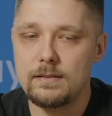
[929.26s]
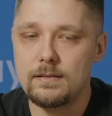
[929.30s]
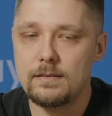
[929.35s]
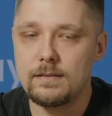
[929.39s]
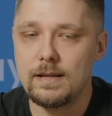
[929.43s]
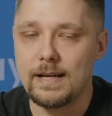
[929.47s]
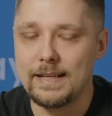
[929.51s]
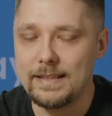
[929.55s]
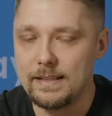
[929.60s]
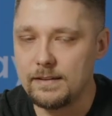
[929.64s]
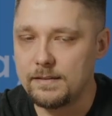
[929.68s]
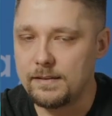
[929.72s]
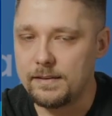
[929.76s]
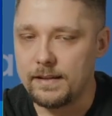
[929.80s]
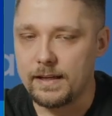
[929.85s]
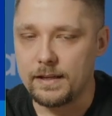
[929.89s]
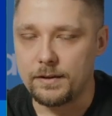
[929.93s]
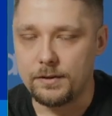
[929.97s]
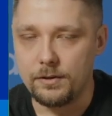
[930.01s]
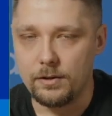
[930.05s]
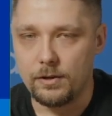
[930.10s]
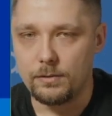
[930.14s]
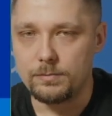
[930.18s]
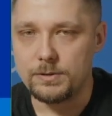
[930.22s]

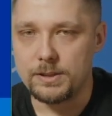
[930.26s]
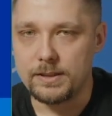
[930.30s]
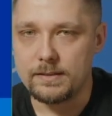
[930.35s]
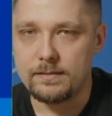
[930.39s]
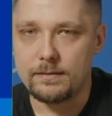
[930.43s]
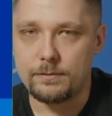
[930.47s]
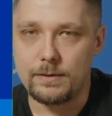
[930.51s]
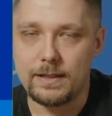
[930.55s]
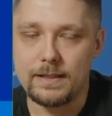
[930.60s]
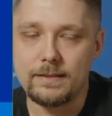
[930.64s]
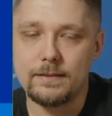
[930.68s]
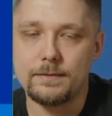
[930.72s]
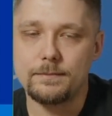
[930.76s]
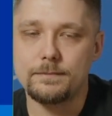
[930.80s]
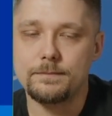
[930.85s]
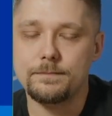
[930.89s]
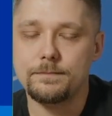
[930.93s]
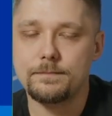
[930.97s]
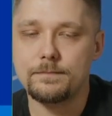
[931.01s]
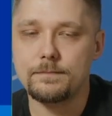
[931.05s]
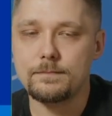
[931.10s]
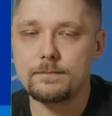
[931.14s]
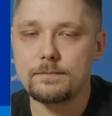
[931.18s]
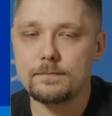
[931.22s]
IdentityIQ objects, right?
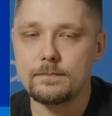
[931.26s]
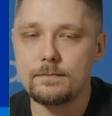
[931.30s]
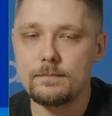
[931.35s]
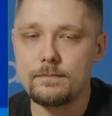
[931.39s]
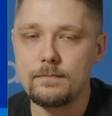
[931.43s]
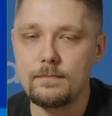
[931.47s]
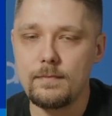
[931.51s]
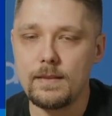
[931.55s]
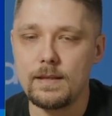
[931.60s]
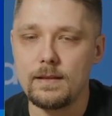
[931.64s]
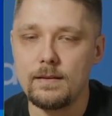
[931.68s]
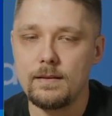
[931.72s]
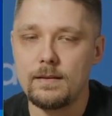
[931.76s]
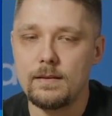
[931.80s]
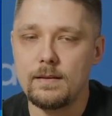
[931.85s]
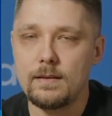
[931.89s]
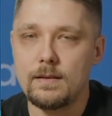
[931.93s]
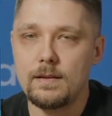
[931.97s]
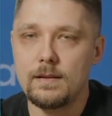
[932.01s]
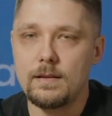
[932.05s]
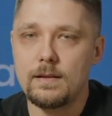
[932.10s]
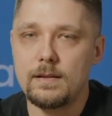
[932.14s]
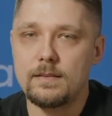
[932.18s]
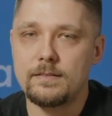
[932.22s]

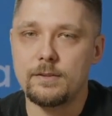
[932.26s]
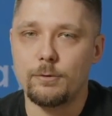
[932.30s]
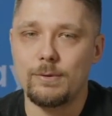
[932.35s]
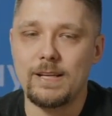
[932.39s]
So